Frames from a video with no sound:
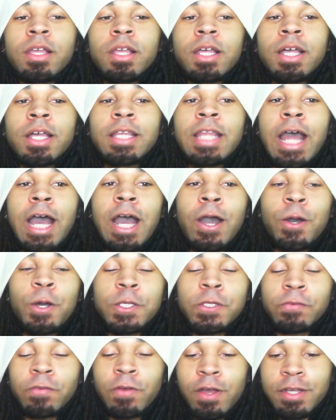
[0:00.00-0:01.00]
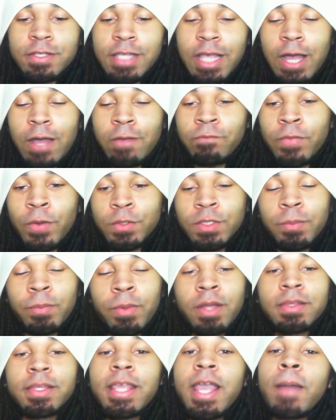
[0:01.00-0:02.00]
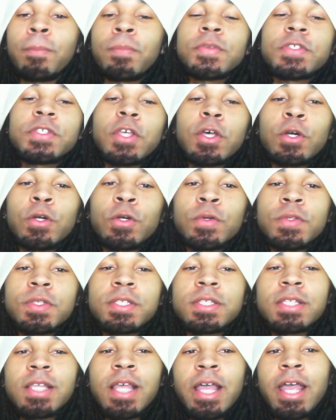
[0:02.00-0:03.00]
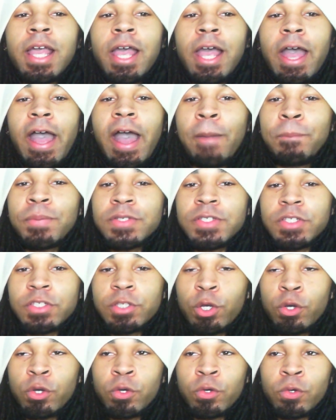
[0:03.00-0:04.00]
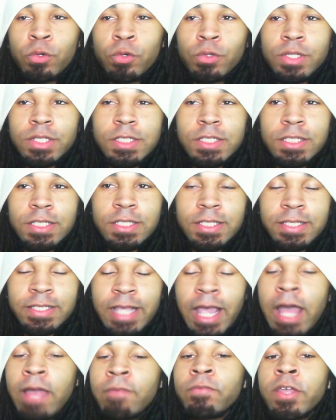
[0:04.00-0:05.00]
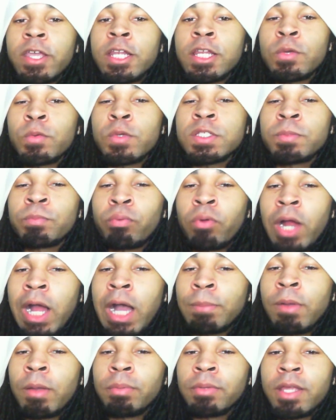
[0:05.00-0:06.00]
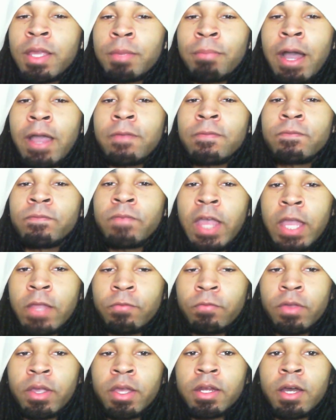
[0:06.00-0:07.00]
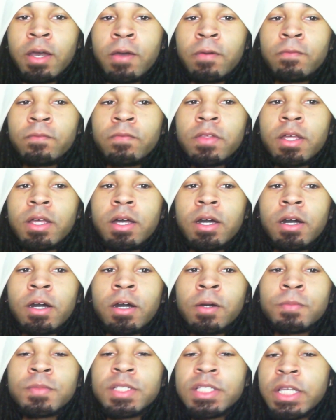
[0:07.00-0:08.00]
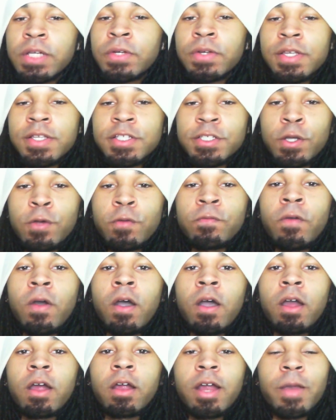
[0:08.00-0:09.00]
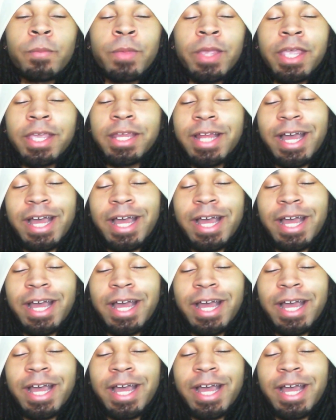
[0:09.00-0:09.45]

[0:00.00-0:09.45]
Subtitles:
Now, as far as how I felt about the episodes, episode 7 was probably my favorite of the series so far. I mean,